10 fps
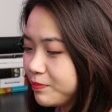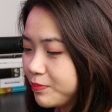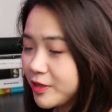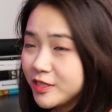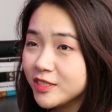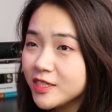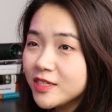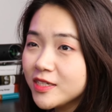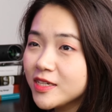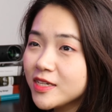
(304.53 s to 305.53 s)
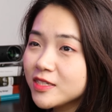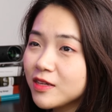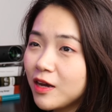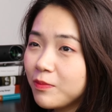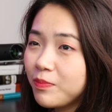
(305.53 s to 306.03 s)
person is
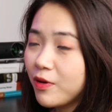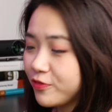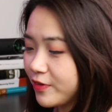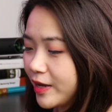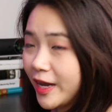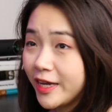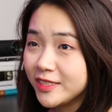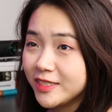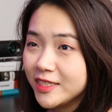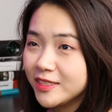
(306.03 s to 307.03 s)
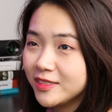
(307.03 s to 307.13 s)
above 19,